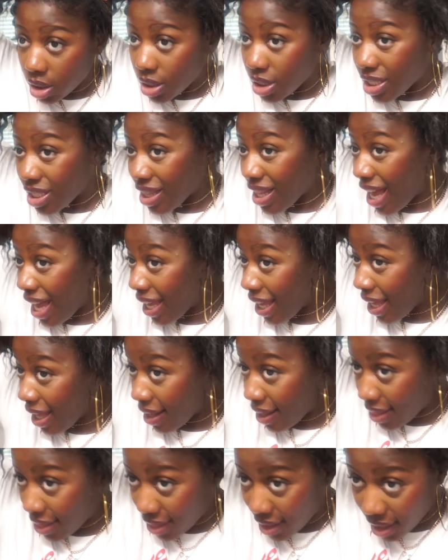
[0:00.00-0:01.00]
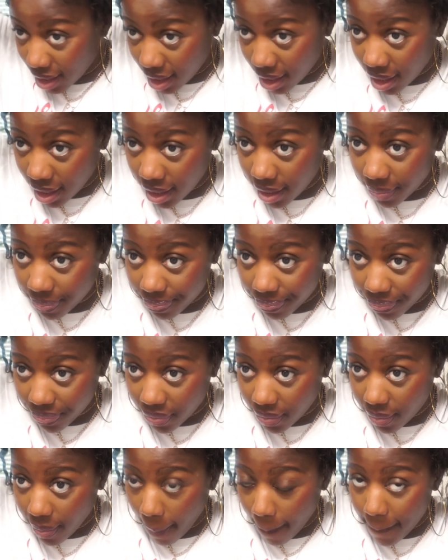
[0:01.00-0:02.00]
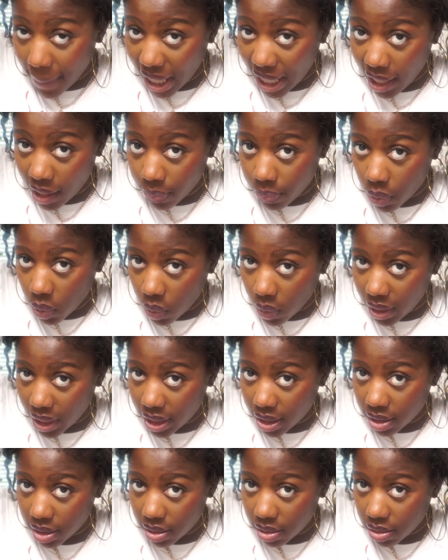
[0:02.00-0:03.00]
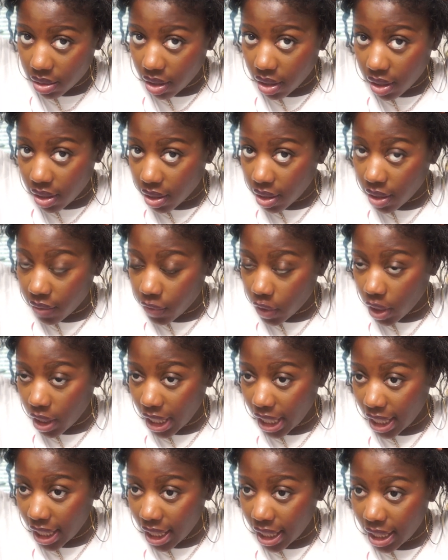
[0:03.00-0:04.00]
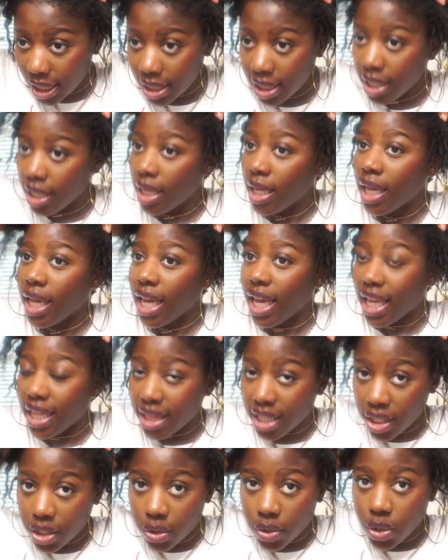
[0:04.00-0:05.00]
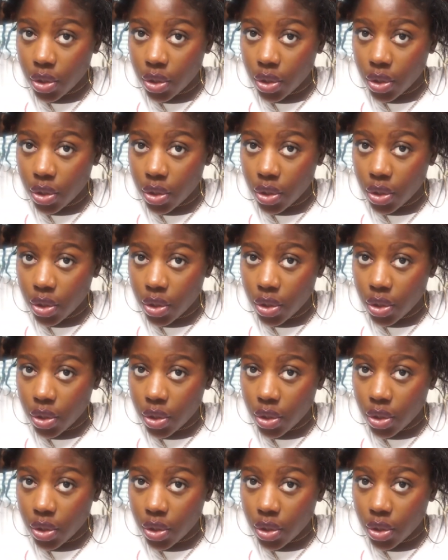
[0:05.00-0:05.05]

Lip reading: to like the midpoint of your head, and then you